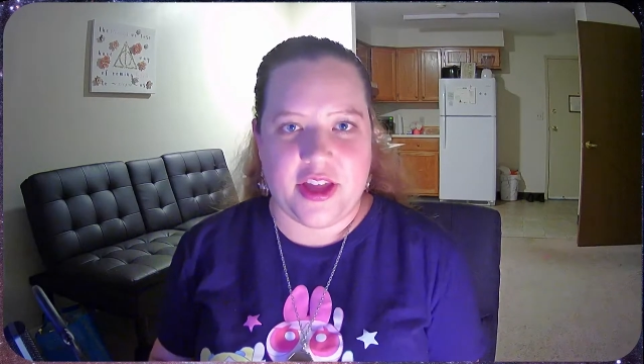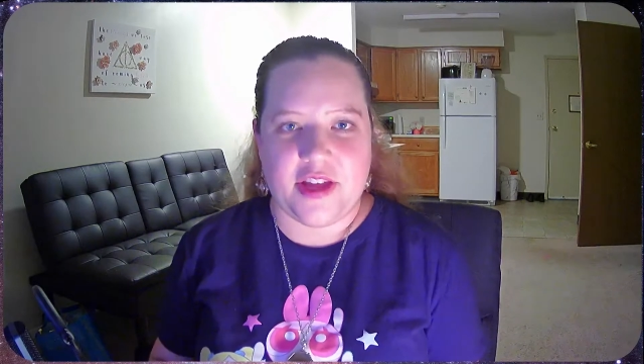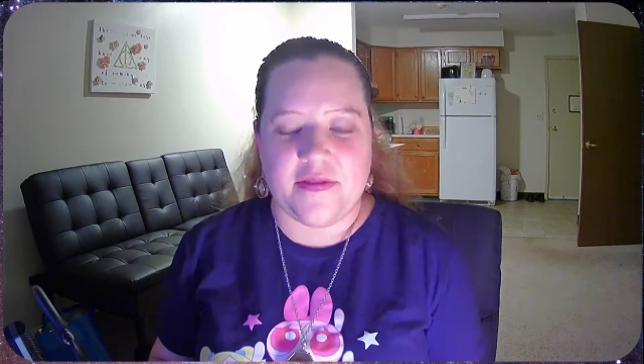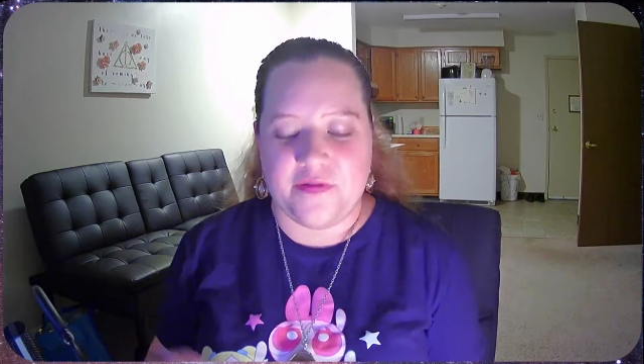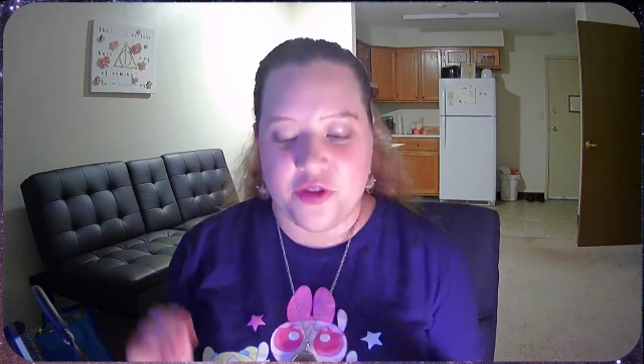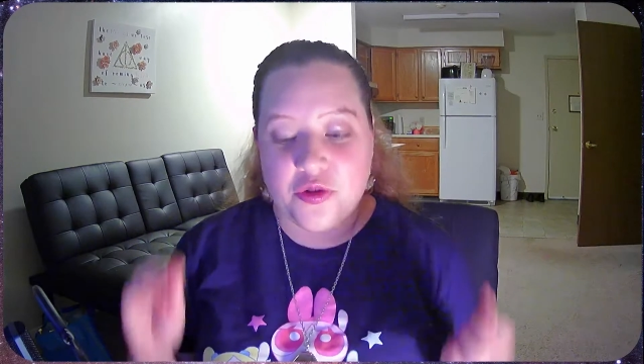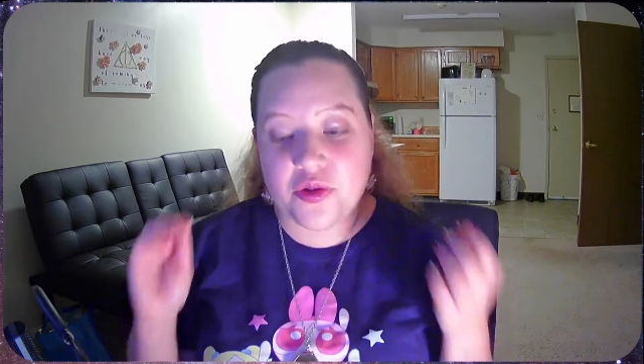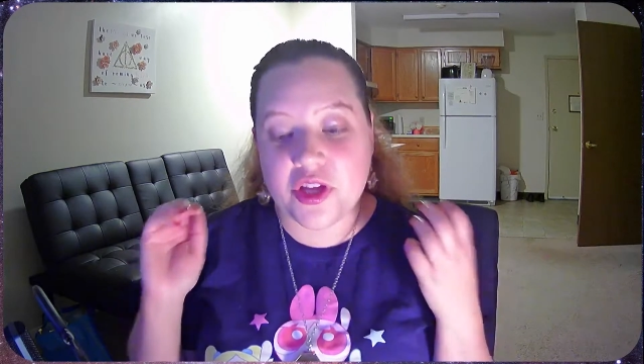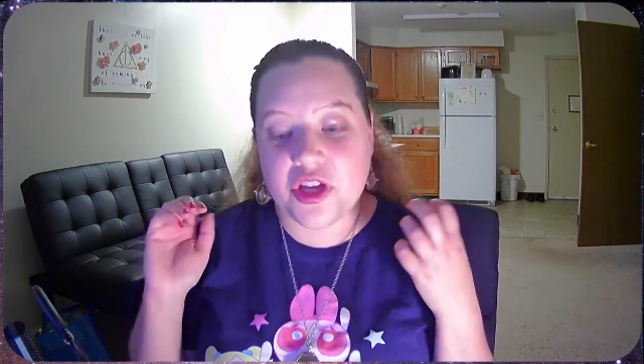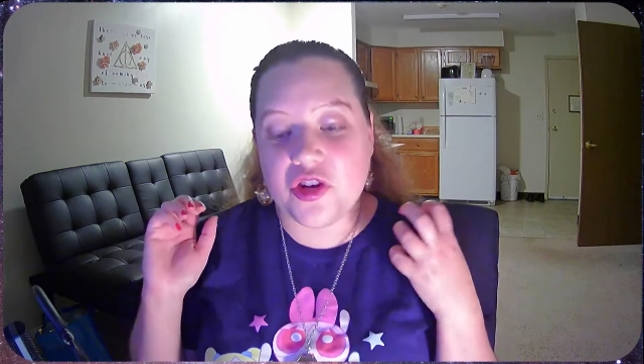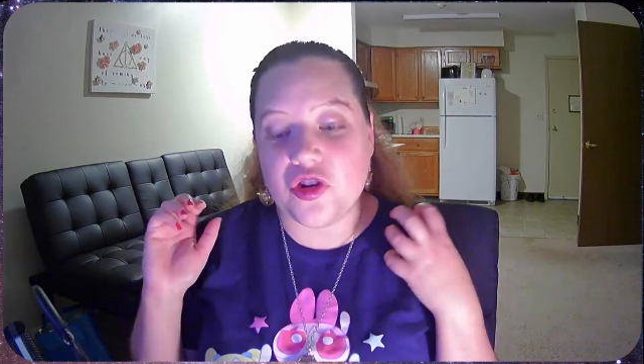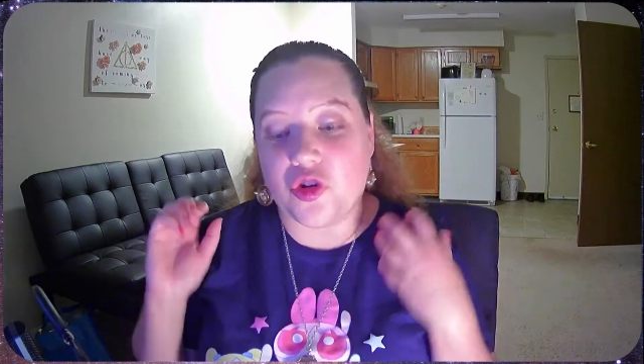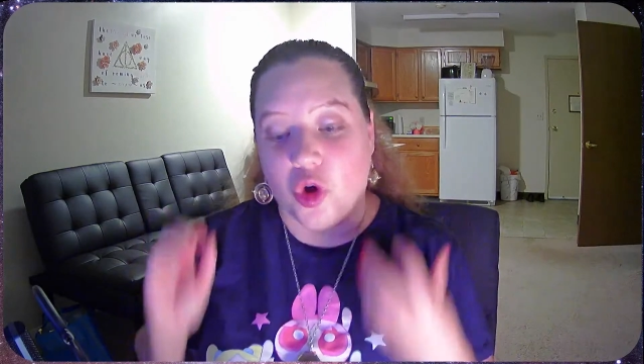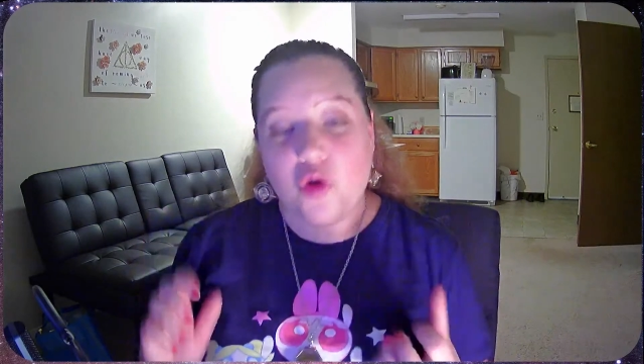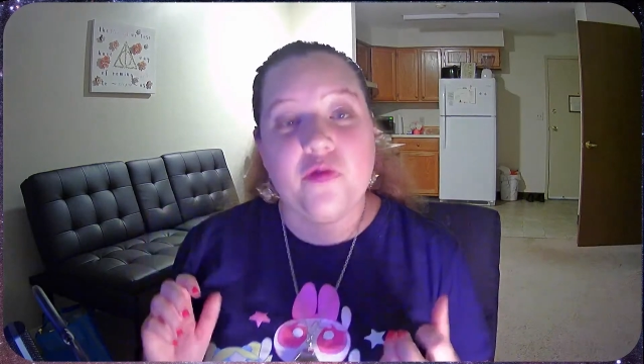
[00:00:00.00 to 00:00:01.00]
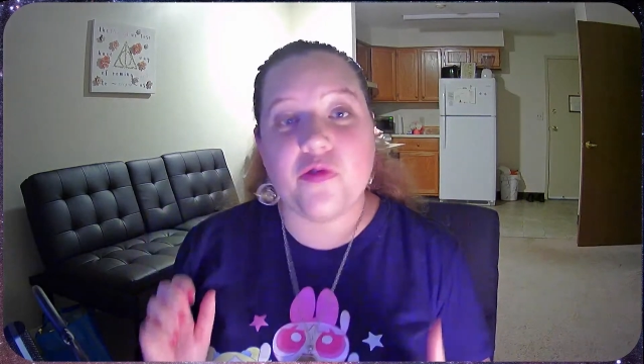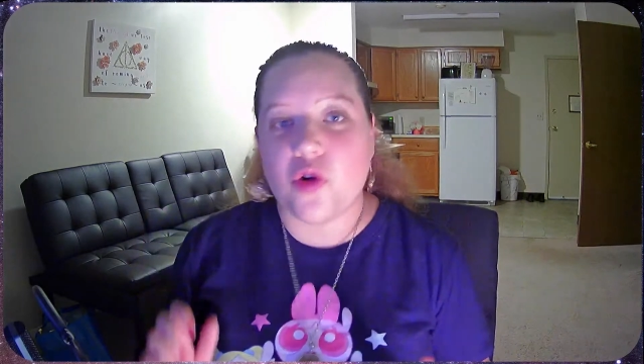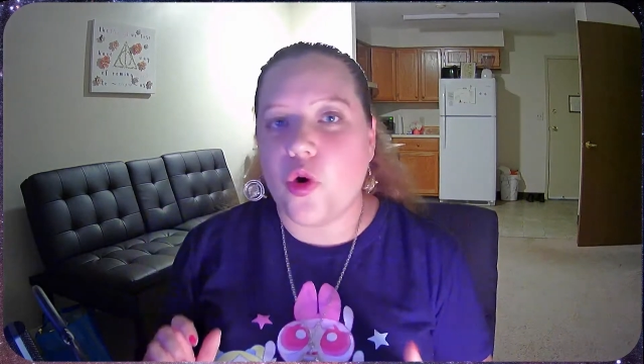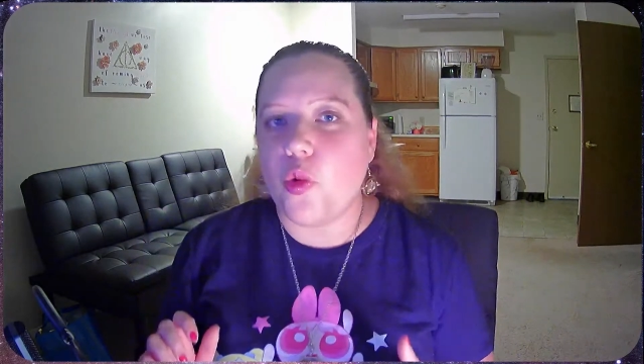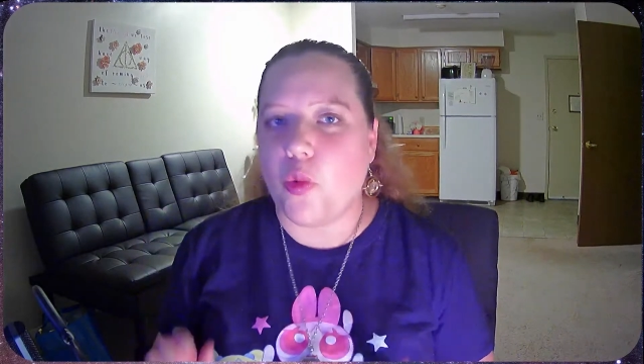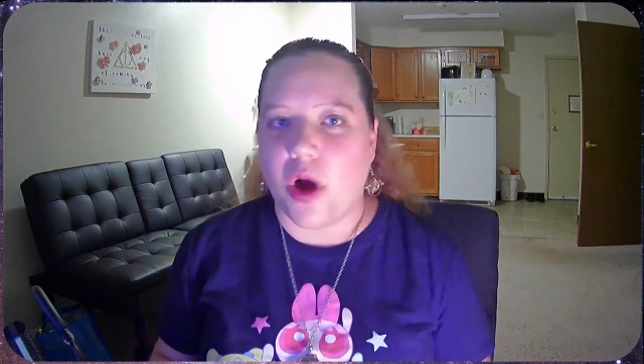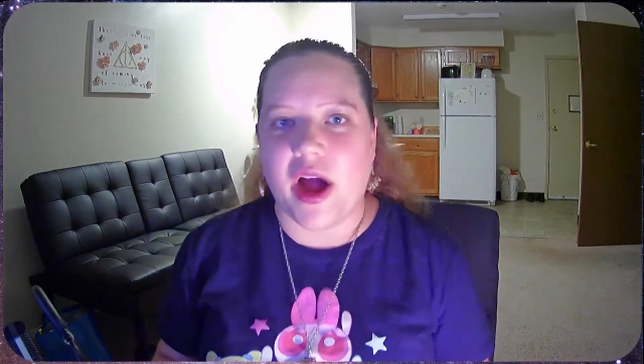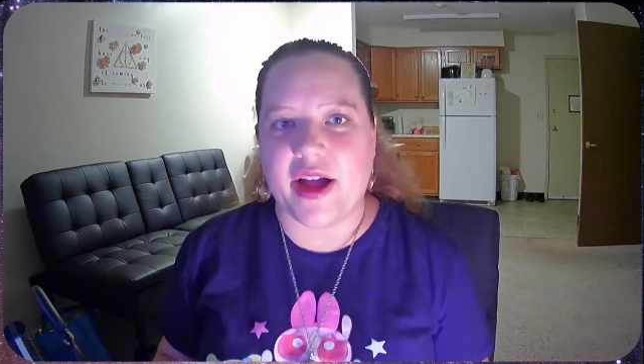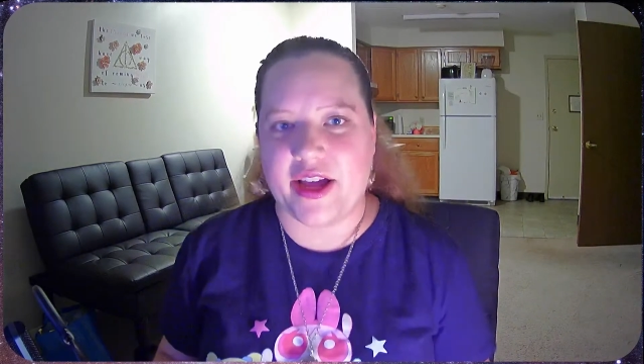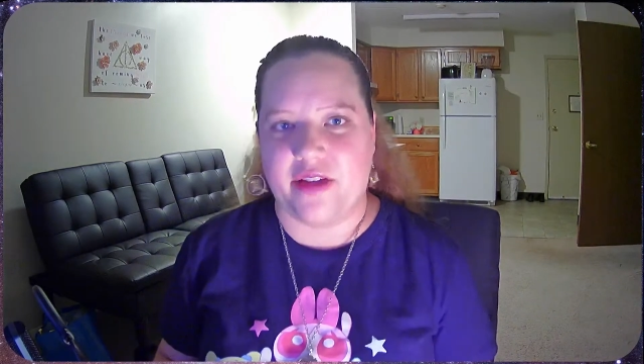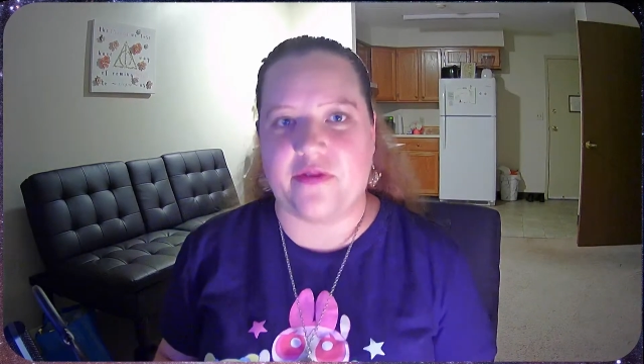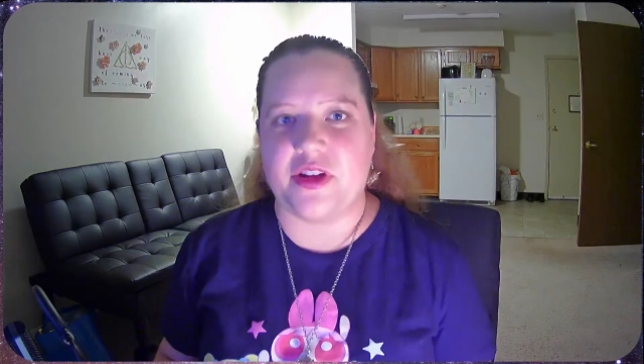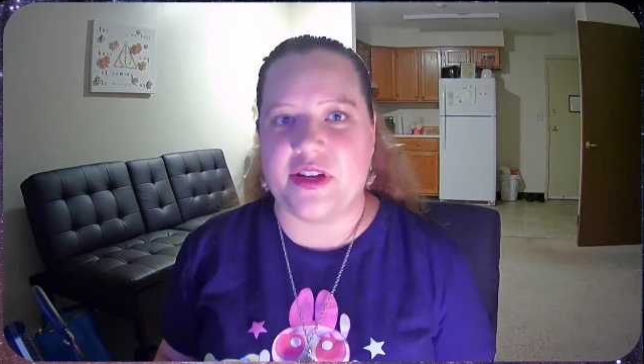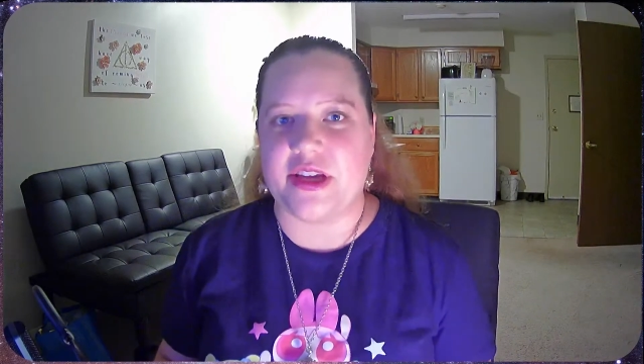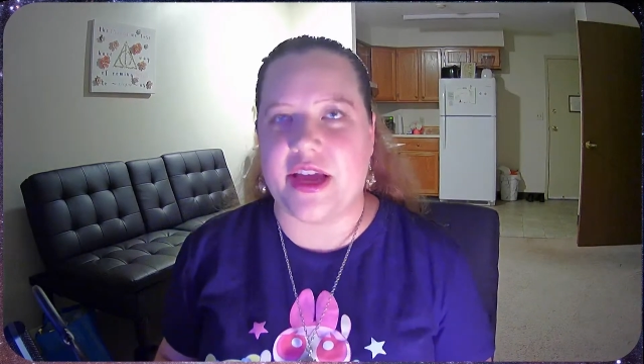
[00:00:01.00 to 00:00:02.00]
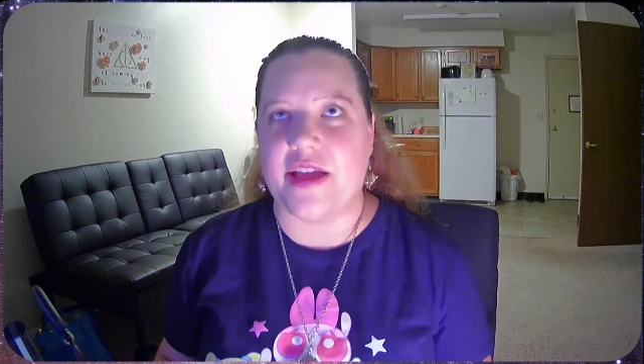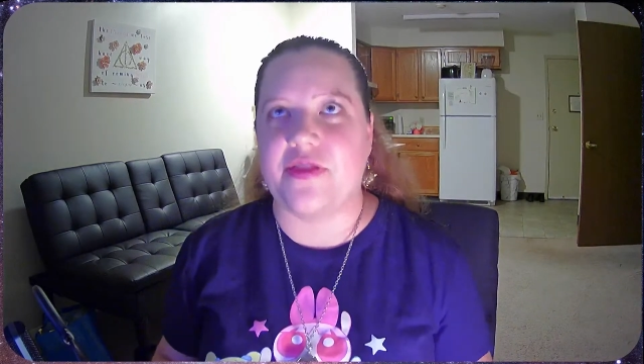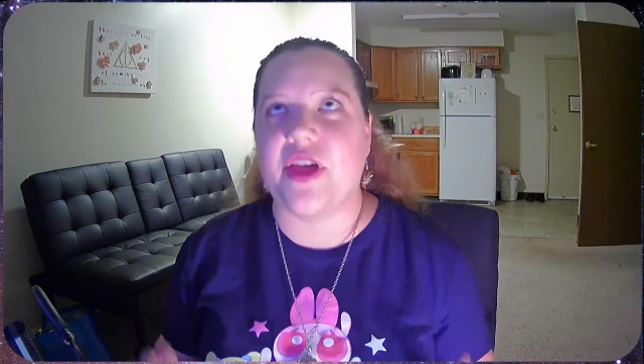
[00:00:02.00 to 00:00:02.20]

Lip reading: If you can go for a walk every day,